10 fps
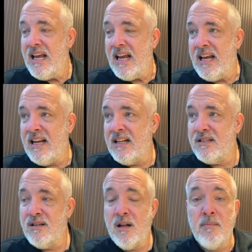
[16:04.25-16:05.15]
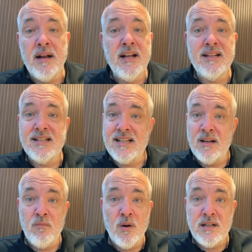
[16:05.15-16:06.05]
And I stood up and I hit this
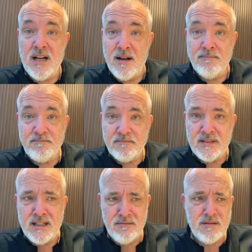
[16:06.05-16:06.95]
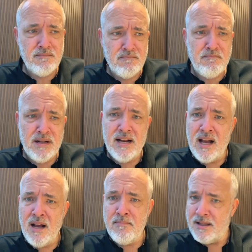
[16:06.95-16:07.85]
kid one time, and he was a big
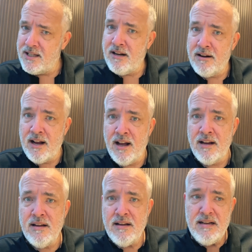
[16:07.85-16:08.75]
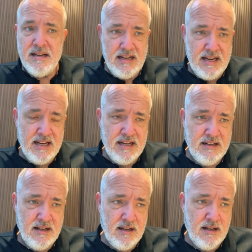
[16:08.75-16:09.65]
guy, military guy, and
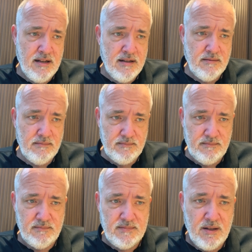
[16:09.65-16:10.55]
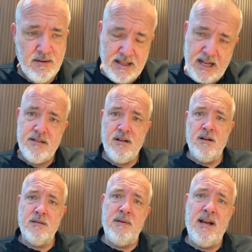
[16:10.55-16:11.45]
he landed on
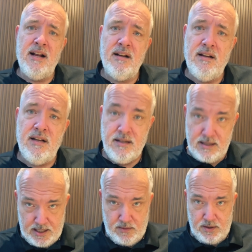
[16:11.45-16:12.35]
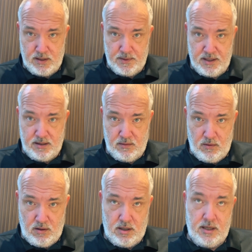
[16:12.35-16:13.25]
his back, and his head was up against the
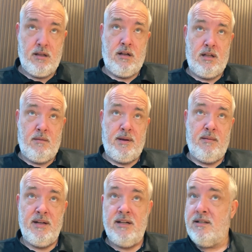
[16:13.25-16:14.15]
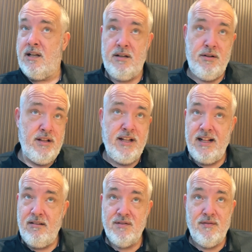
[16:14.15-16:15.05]
wall, and he looked up at me, and he's like, "You didn't think
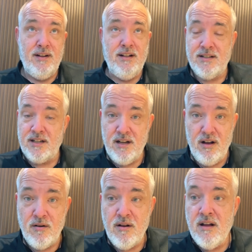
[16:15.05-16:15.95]
that was funny?" I was like, "No."